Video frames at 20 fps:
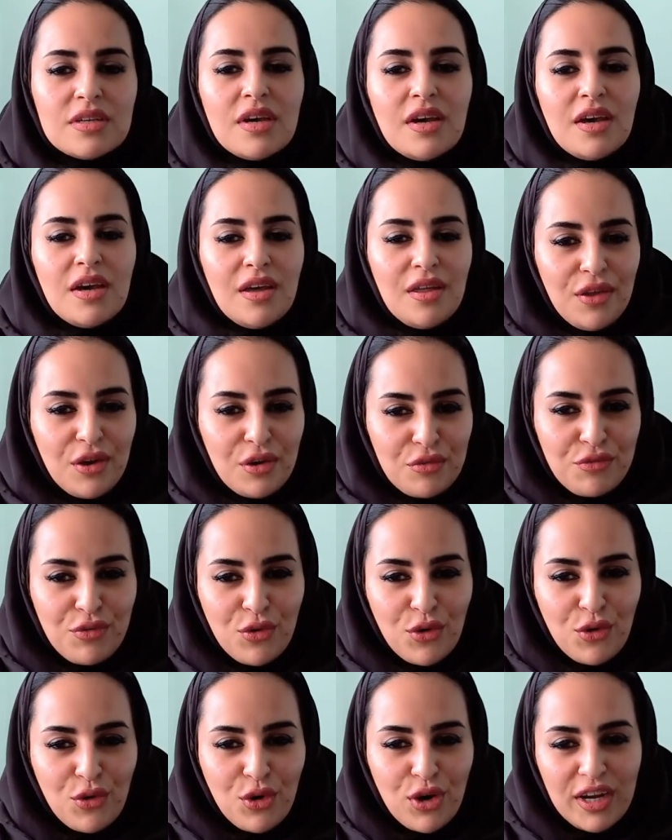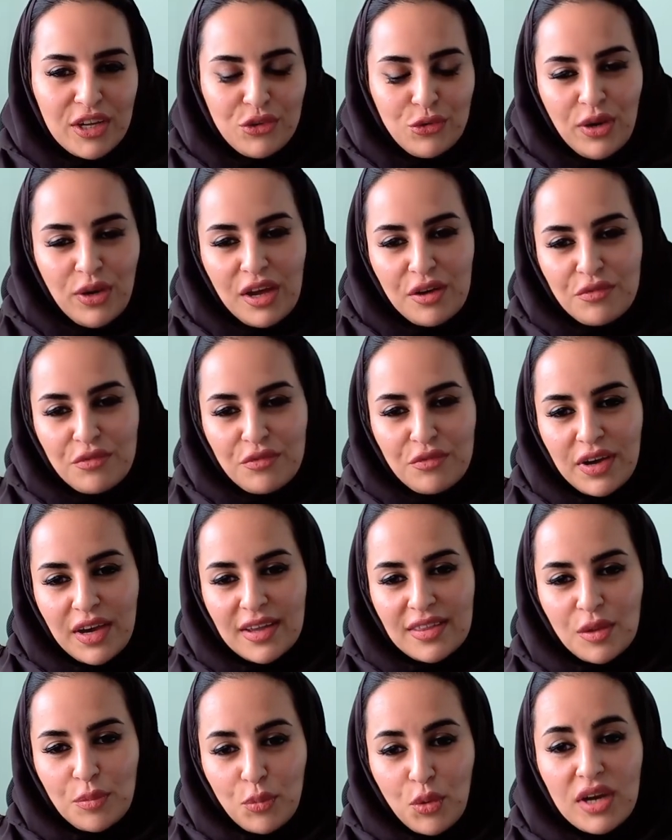Therefore, it will affect the
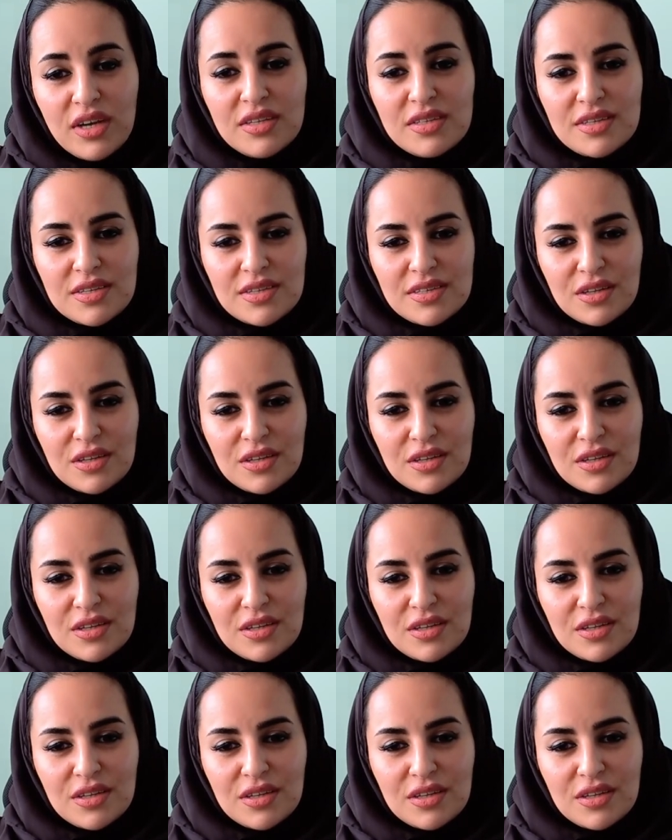prices of